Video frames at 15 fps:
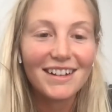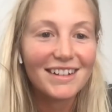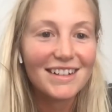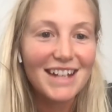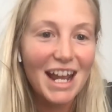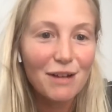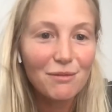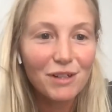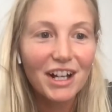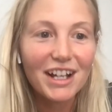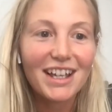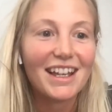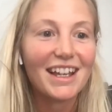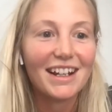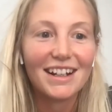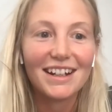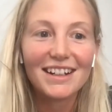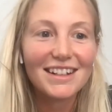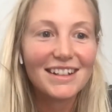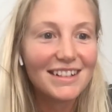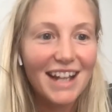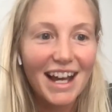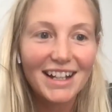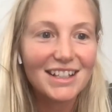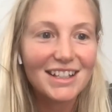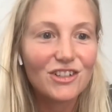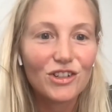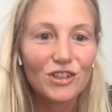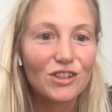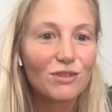damn lucky, and that's
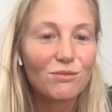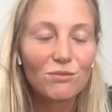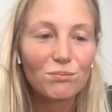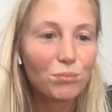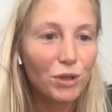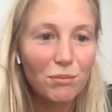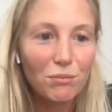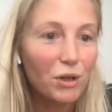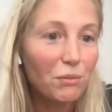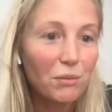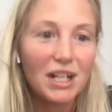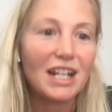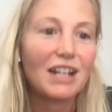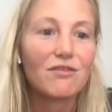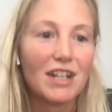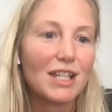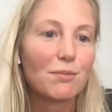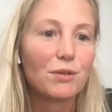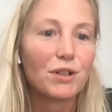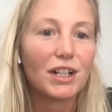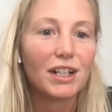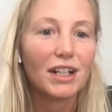just put more money in Facebook.